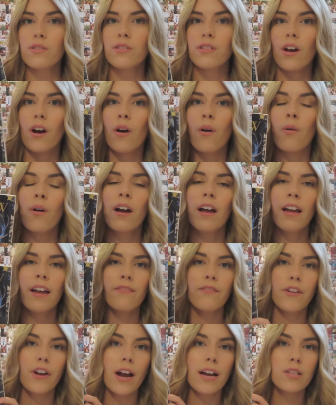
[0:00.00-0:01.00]
So
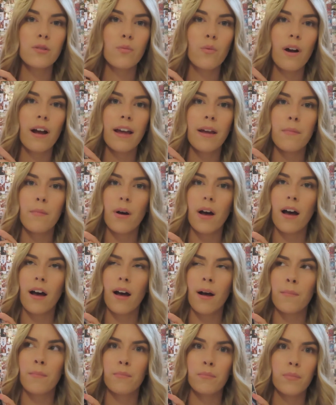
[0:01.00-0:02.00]
if you guys want
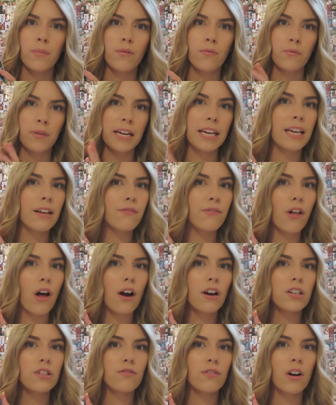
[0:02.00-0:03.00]
reading
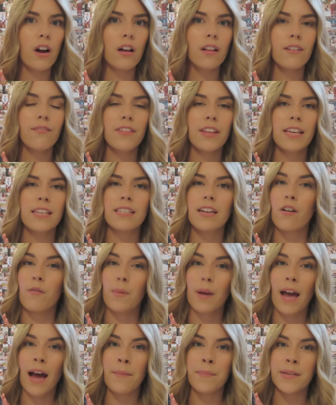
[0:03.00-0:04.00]
vlogs for all of these, I
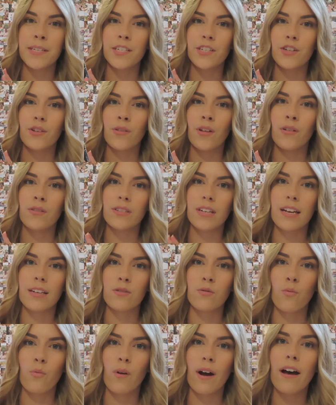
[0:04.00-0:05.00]
would be happy to do those
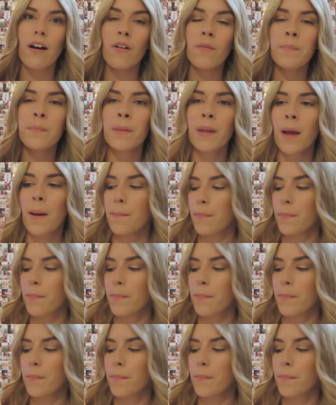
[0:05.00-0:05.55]
as well.